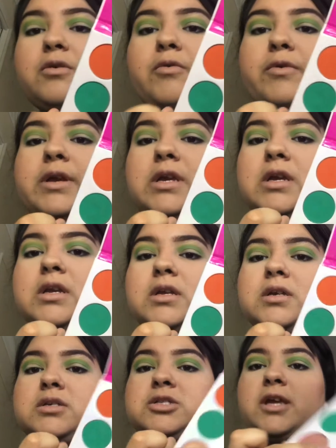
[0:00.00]

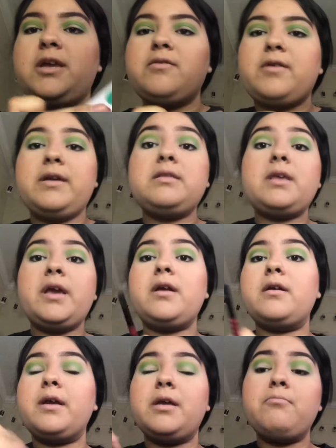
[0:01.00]
green shade right
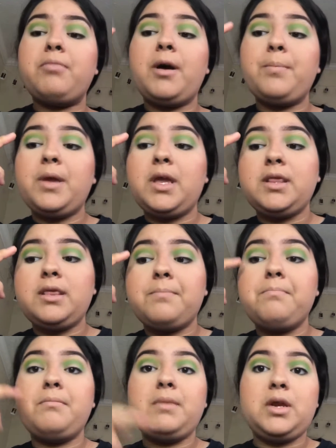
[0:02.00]
there and pop it in the
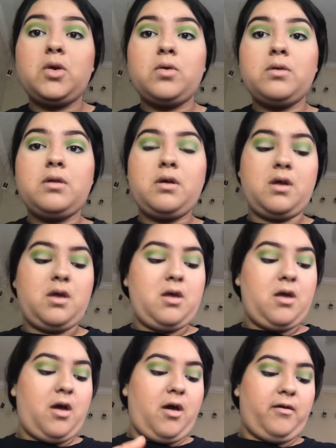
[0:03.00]
middle
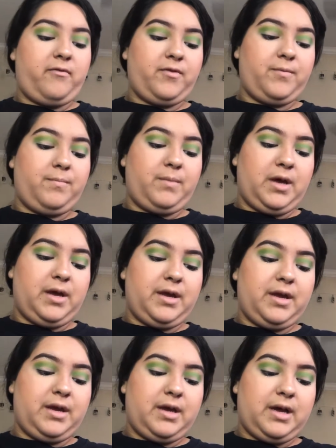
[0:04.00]
of
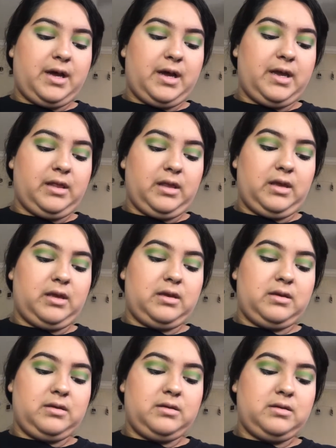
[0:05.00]
my
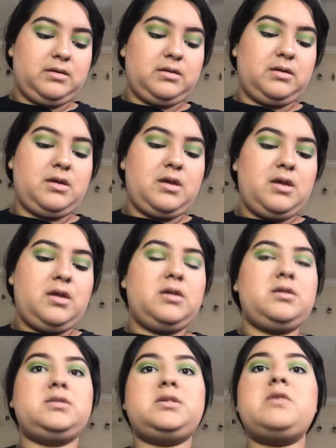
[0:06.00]
eyelid.
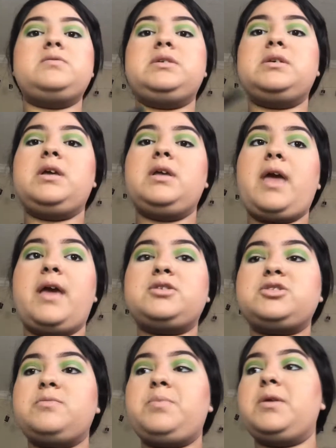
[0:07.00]
So to get
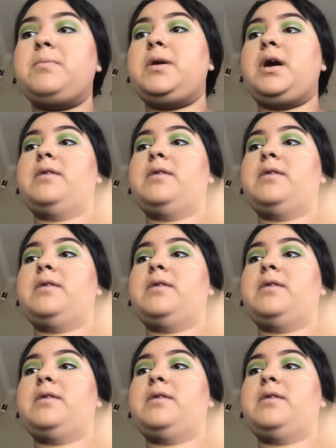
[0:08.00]
extra pigment,